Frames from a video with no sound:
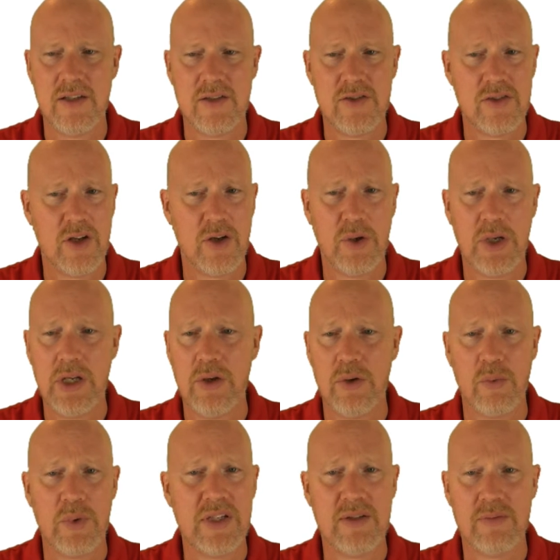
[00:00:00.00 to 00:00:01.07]
So
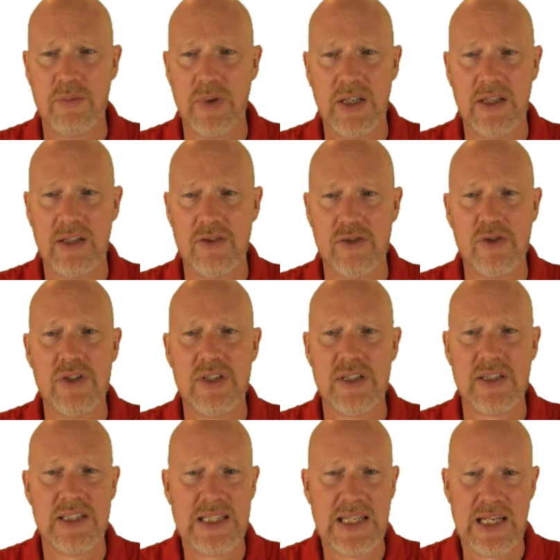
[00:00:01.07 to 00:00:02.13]
we
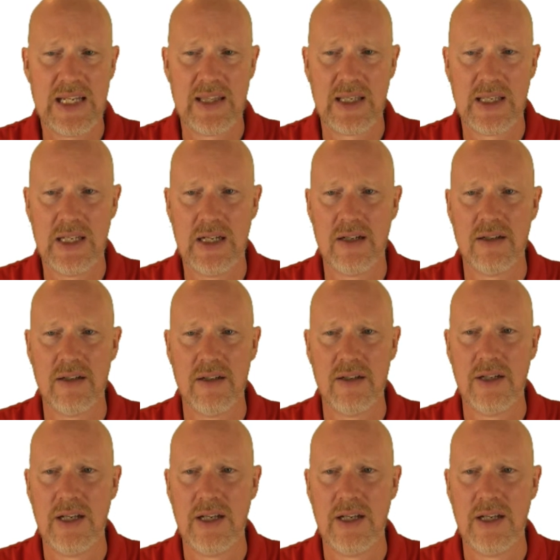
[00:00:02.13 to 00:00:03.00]
shouldn't see anything here.